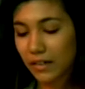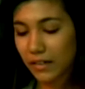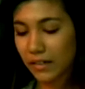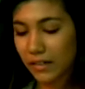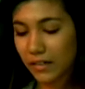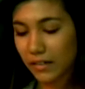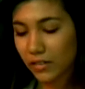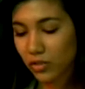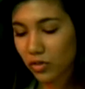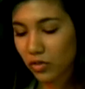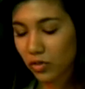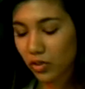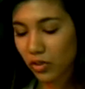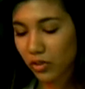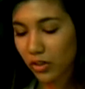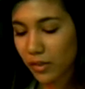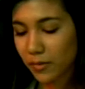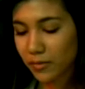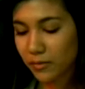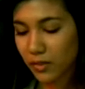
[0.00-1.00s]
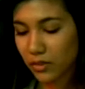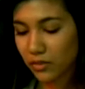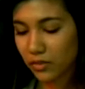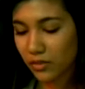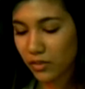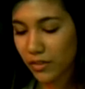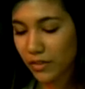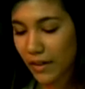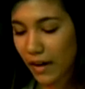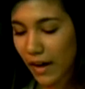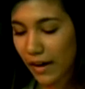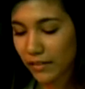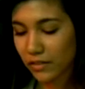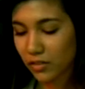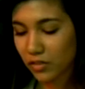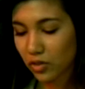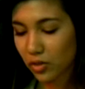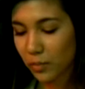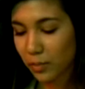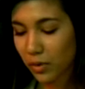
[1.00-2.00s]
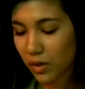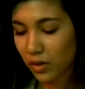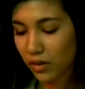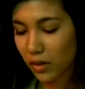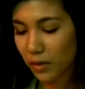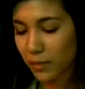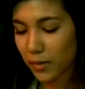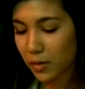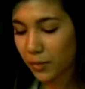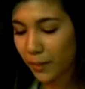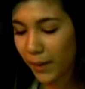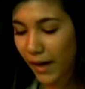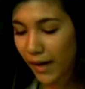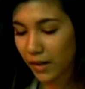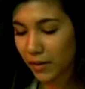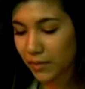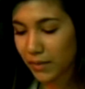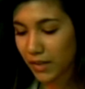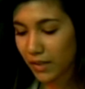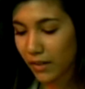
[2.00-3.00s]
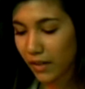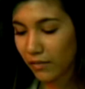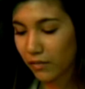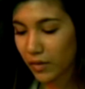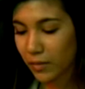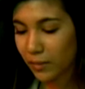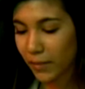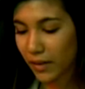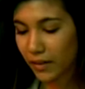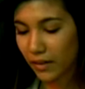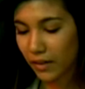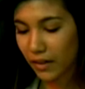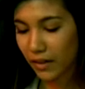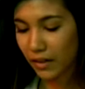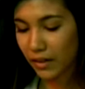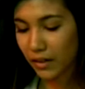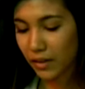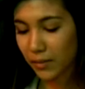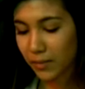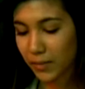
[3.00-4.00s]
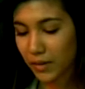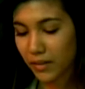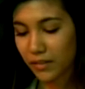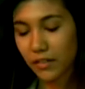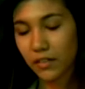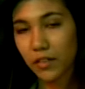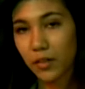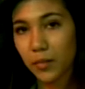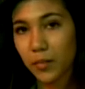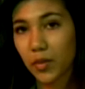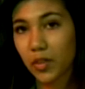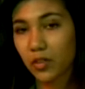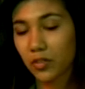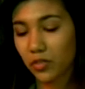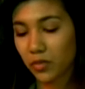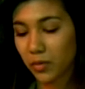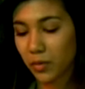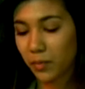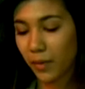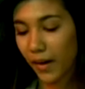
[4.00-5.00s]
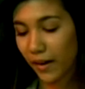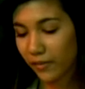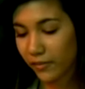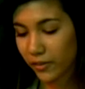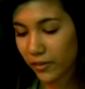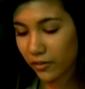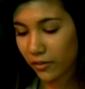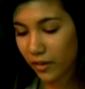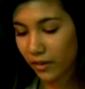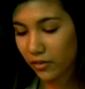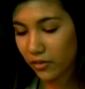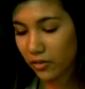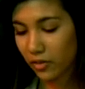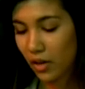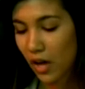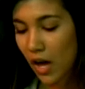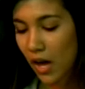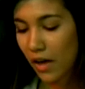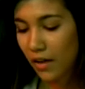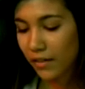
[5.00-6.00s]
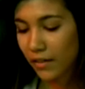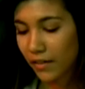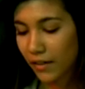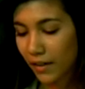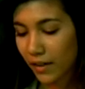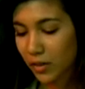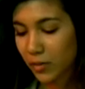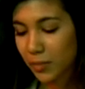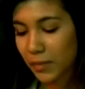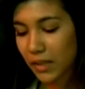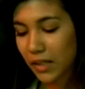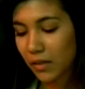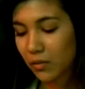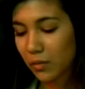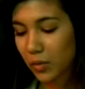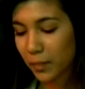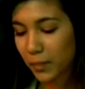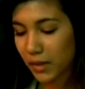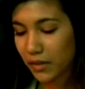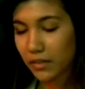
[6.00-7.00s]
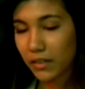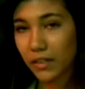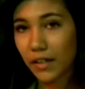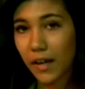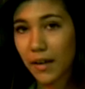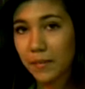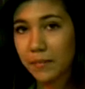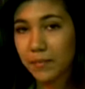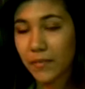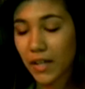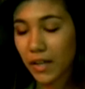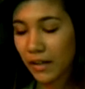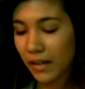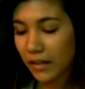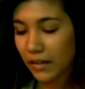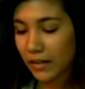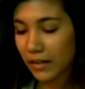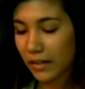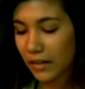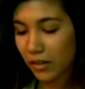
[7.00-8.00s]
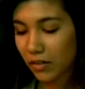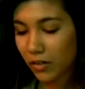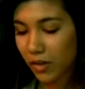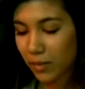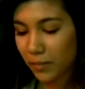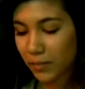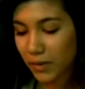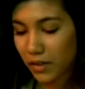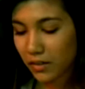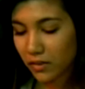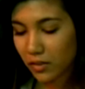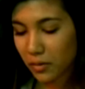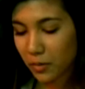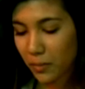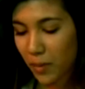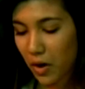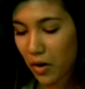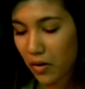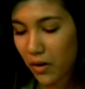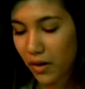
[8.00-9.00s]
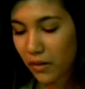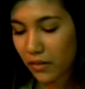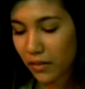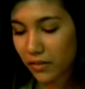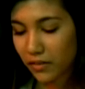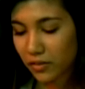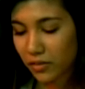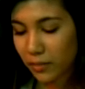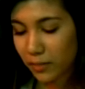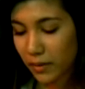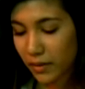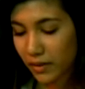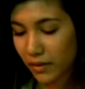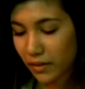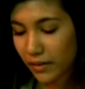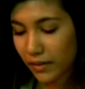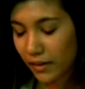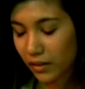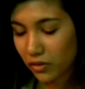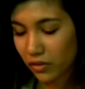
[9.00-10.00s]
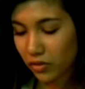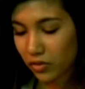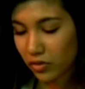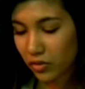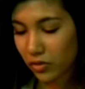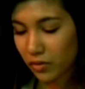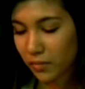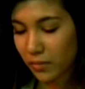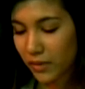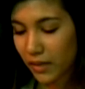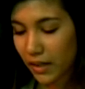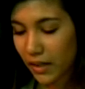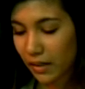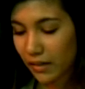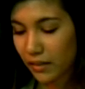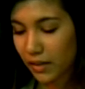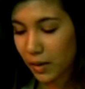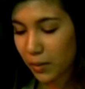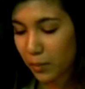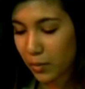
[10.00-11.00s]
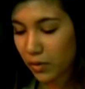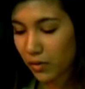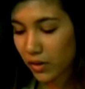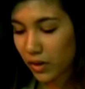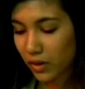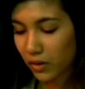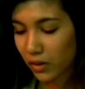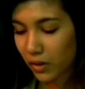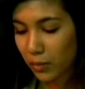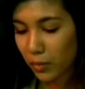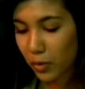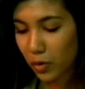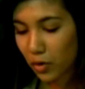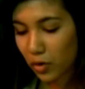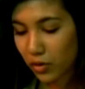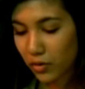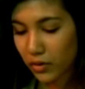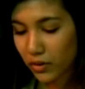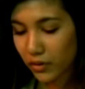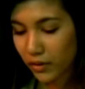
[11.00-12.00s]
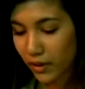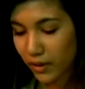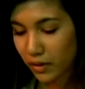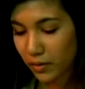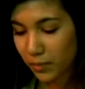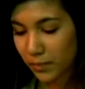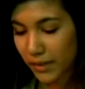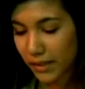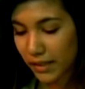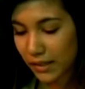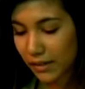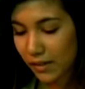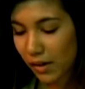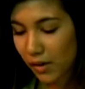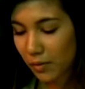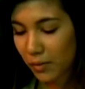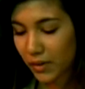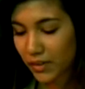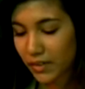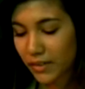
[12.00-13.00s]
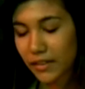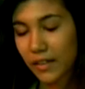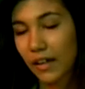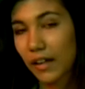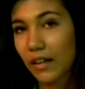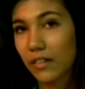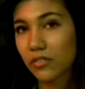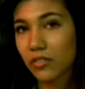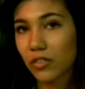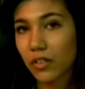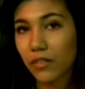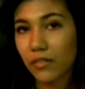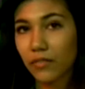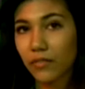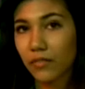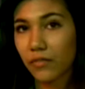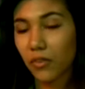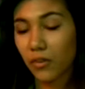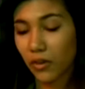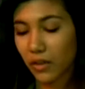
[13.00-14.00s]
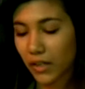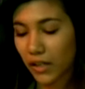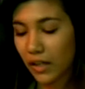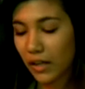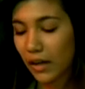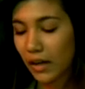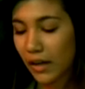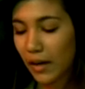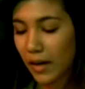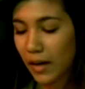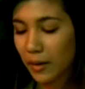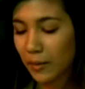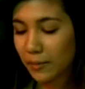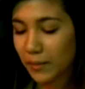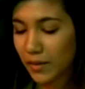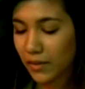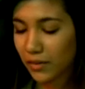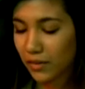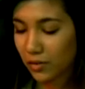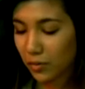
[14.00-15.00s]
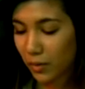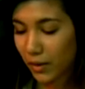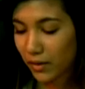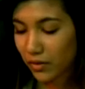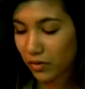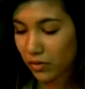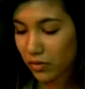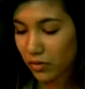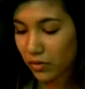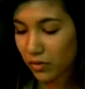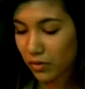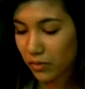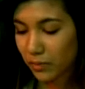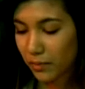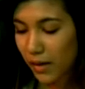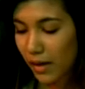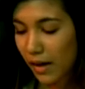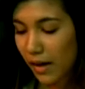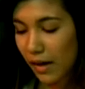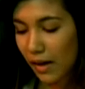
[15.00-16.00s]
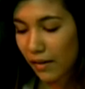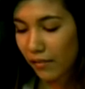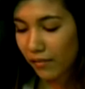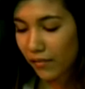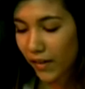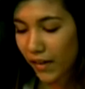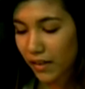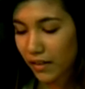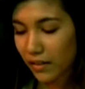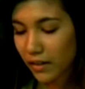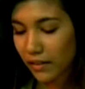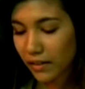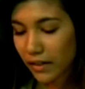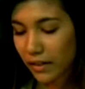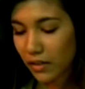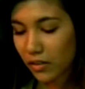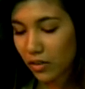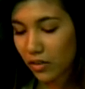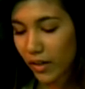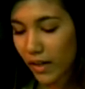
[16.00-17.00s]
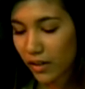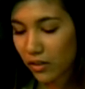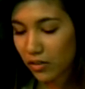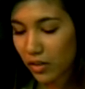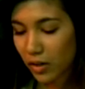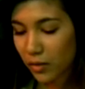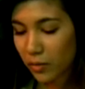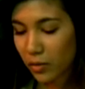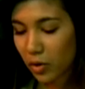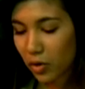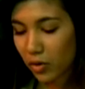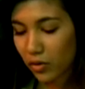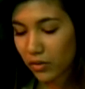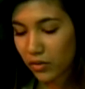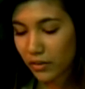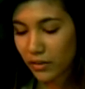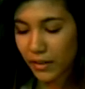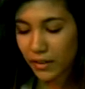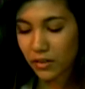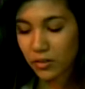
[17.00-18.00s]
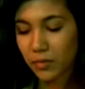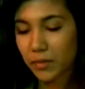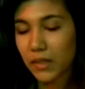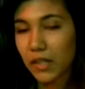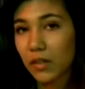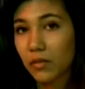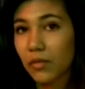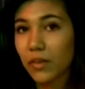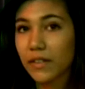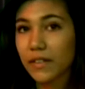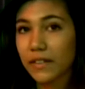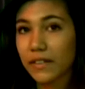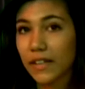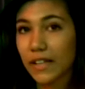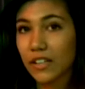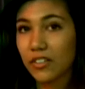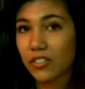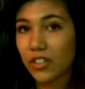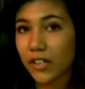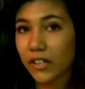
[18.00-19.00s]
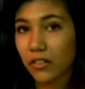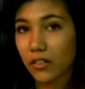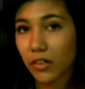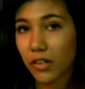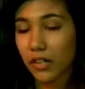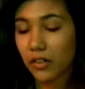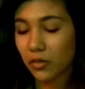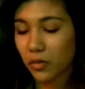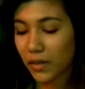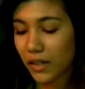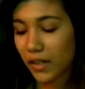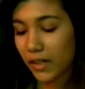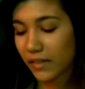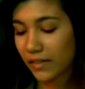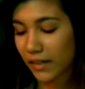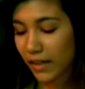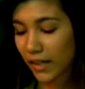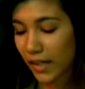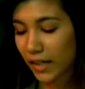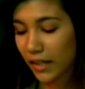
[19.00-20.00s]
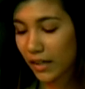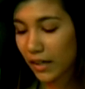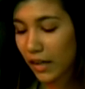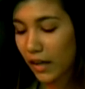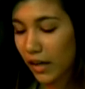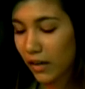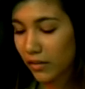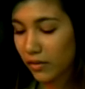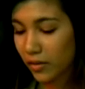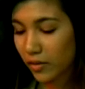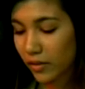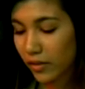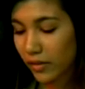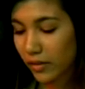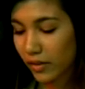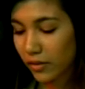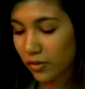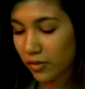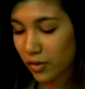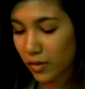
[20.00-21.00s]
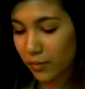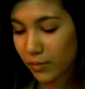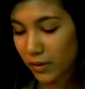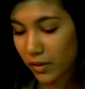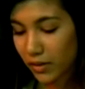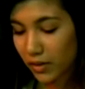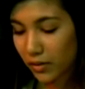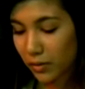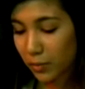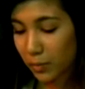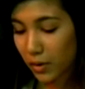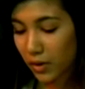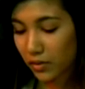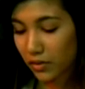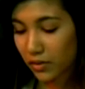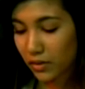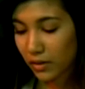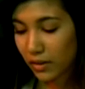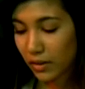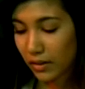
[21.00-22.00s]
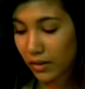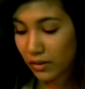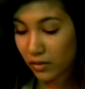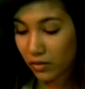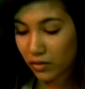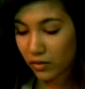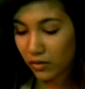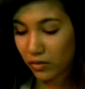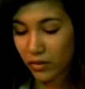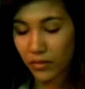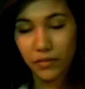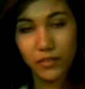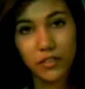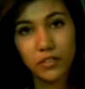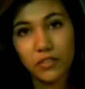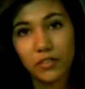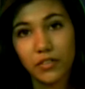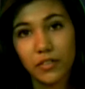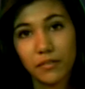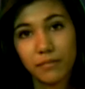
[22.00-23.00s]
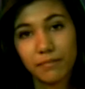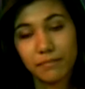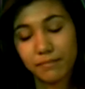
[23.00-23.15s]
In school club news, the high school book club is back, meeting every Monday in Mrs. Demers' room after lunch. The next meeting will be today. Key Club meets tomorrow at lunch in Mrs. Sessions' room. The Anti-Bullying Club will hold their next meeting on Wednesday at 3:40 in Mrs. Weinwald's room. And finally, the Interact Club will hold their next meeting Wednesday, January 22nd, during lunch in Mrs. Bros and Griffin's room.